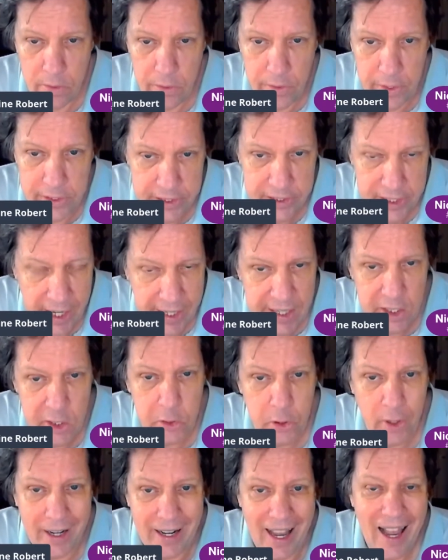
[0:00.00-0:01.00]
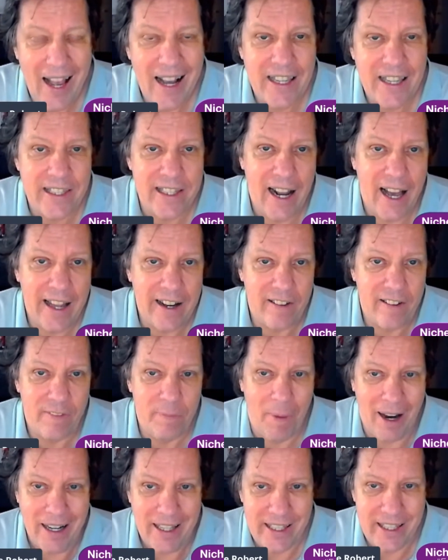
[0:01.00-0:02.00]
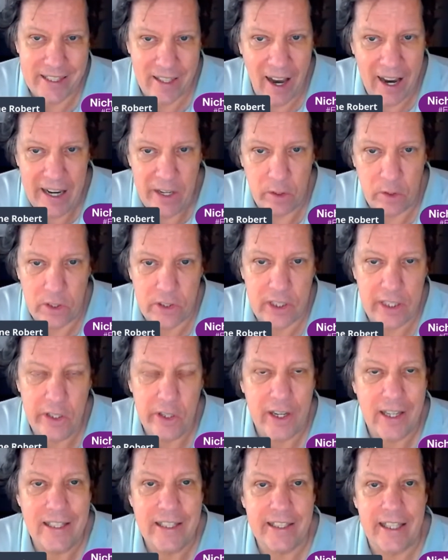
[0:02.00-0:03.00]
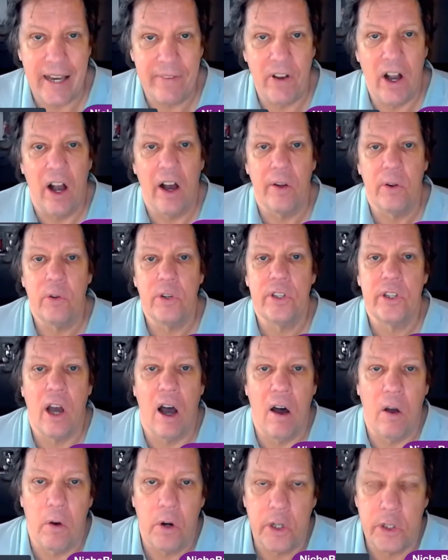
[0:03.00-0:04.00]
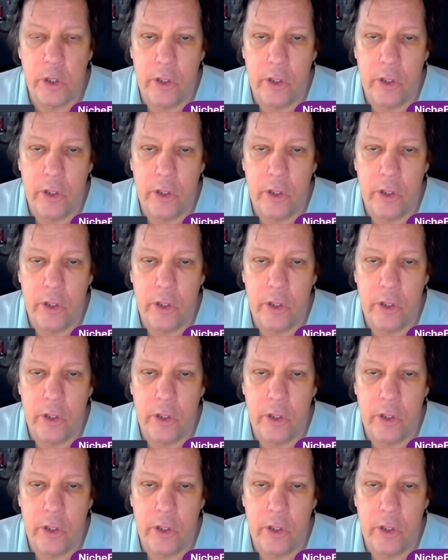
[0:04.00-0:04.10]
The second you try to exit out of my site, you'll see you can save $100.